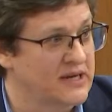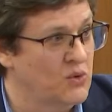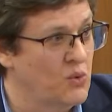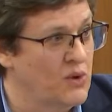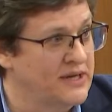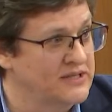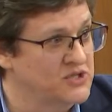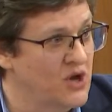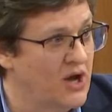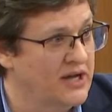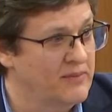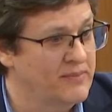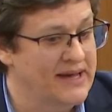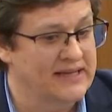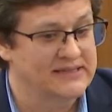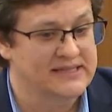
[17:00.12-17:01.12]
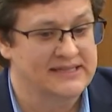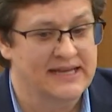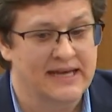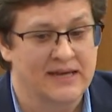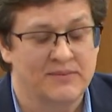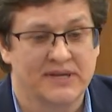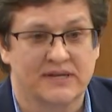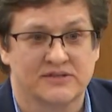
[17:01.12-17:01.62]
I want to talk about
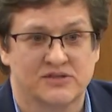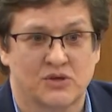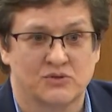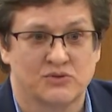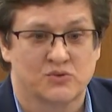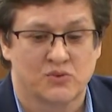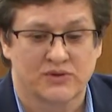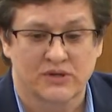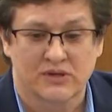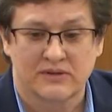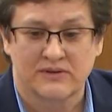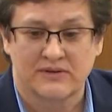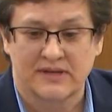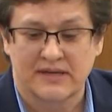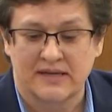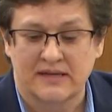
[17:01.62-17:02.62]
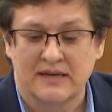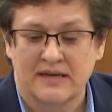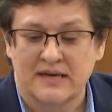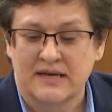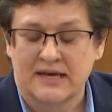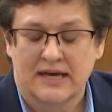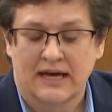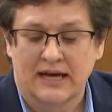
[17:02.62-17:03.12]
today, because those were the
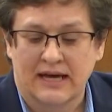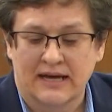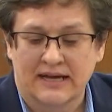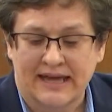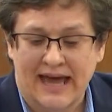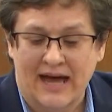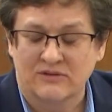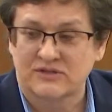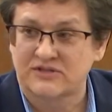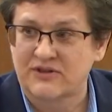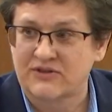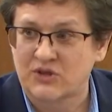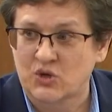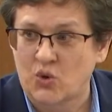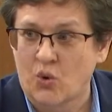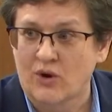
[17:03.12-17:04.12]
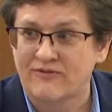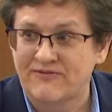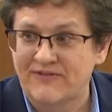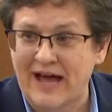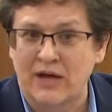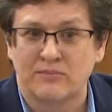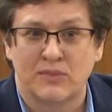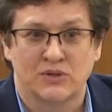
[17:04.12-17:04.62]
counts that the court
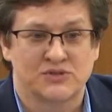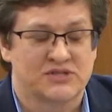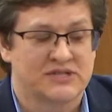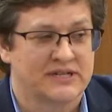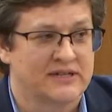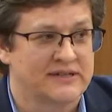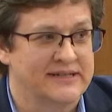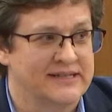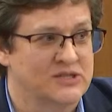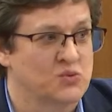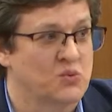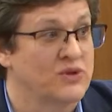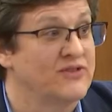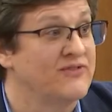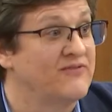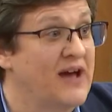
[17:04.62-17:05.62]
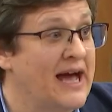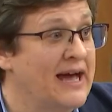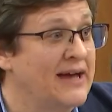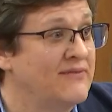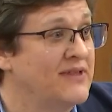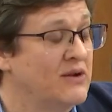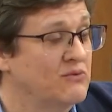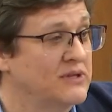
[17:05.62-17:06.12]
found most serious, were the
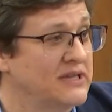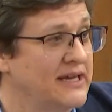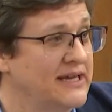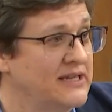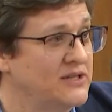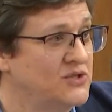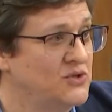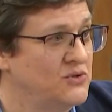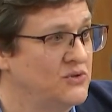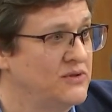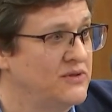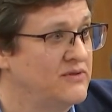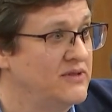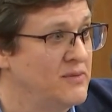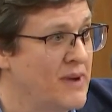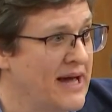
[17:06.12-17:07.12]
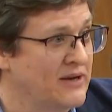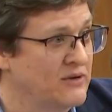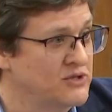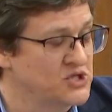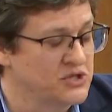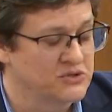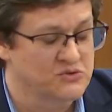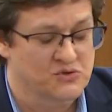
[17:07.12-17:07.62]
5 that related to the minor
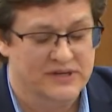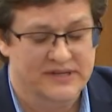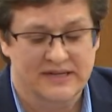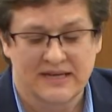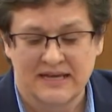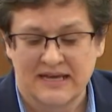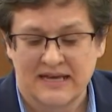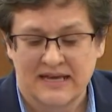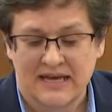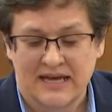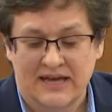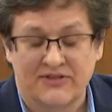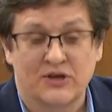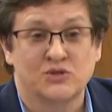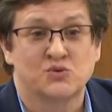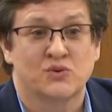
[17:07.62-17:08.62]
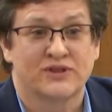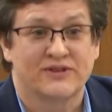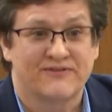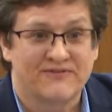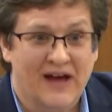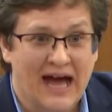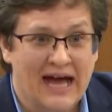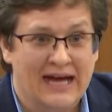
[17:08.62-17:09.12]
children. And those were the
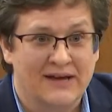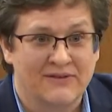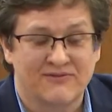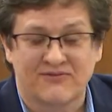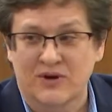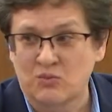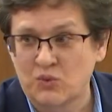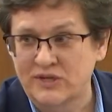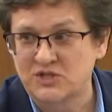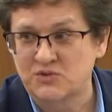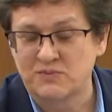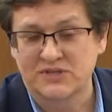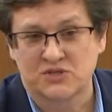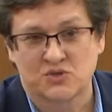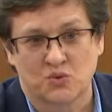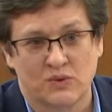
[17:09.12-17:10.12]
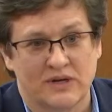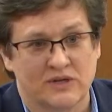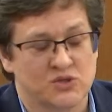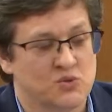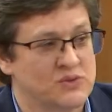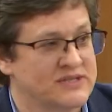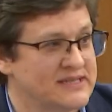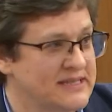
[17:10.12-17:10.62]
5 from which Mr.
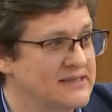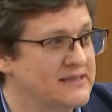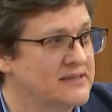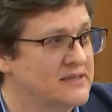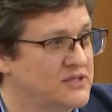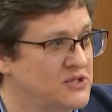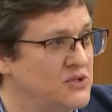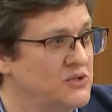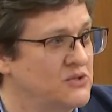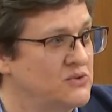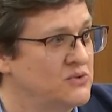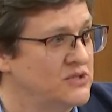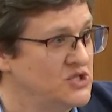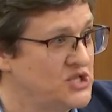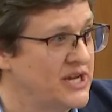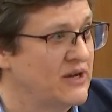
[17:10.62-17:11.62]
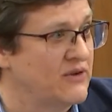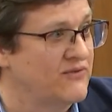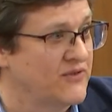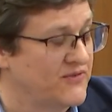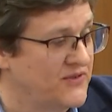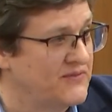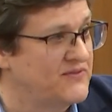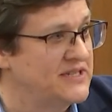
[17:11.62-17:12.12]
Welch was sentenced to jail
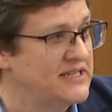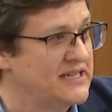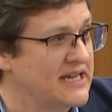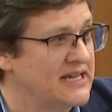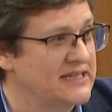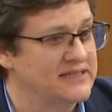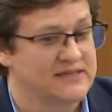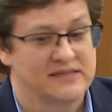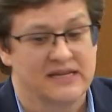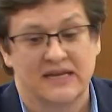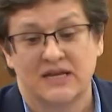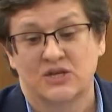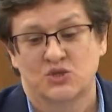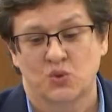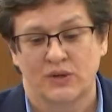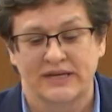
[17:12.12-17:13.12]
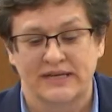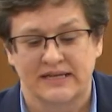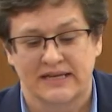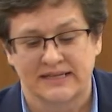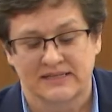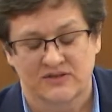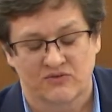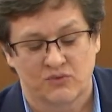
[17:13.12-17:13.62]
for 50 days, 20
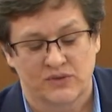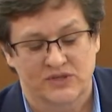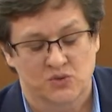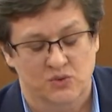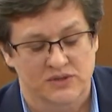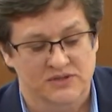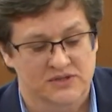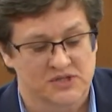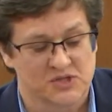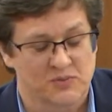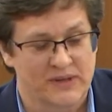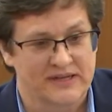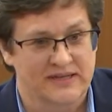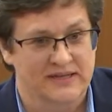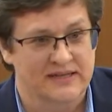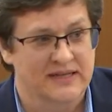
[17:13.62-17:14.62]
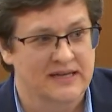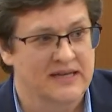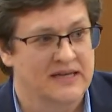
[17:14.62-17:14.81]
days of which were suspended.